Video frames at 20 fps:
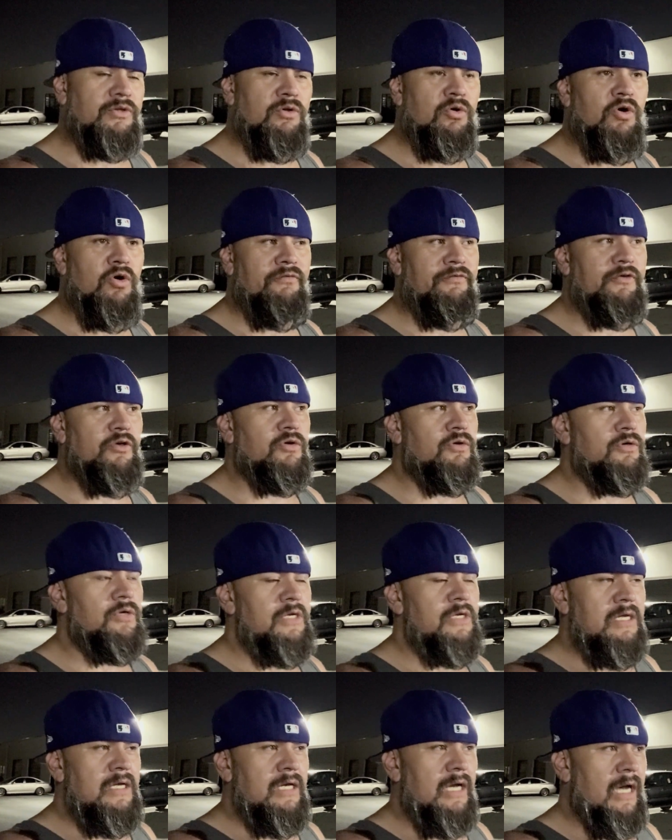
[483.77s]
the whole fuel
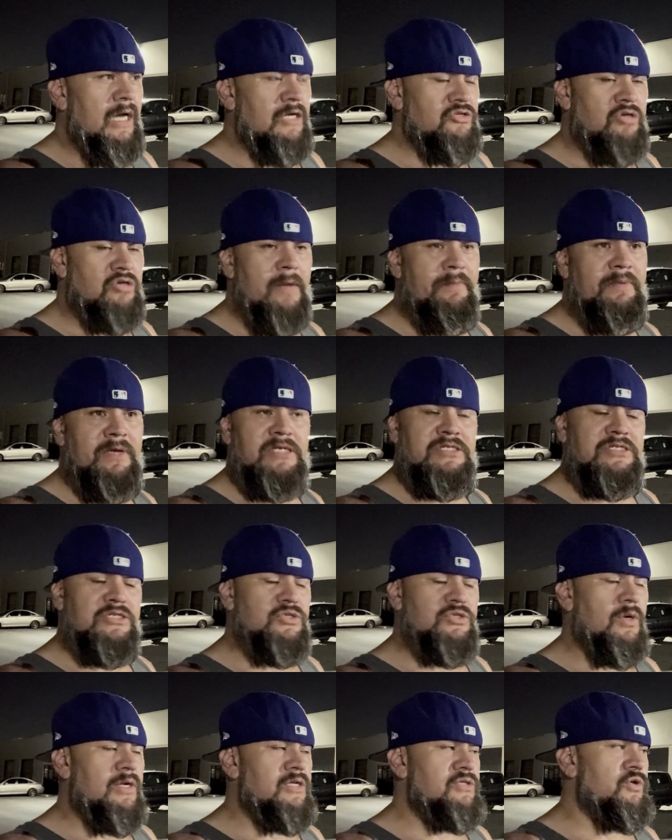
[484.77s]
droppage and
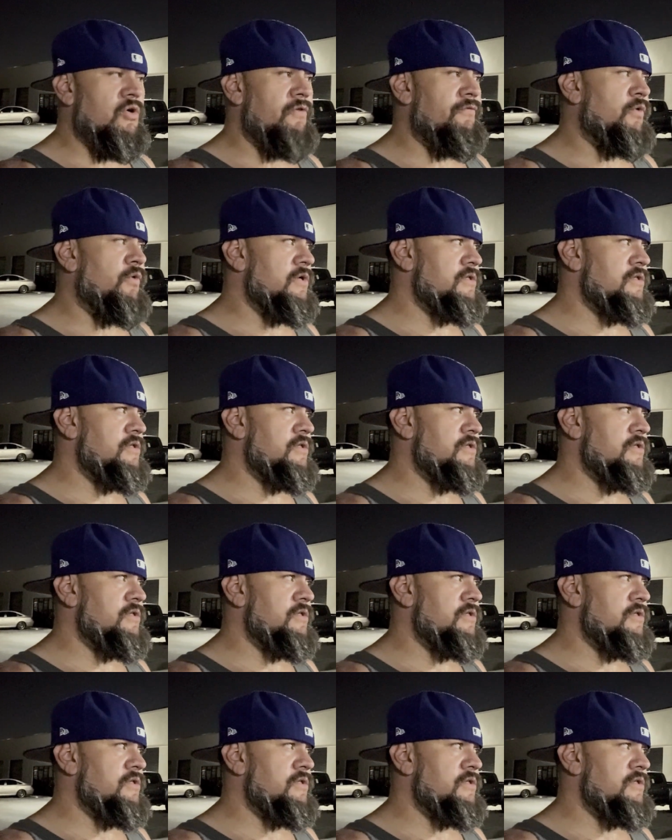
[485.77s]
so on and so forth.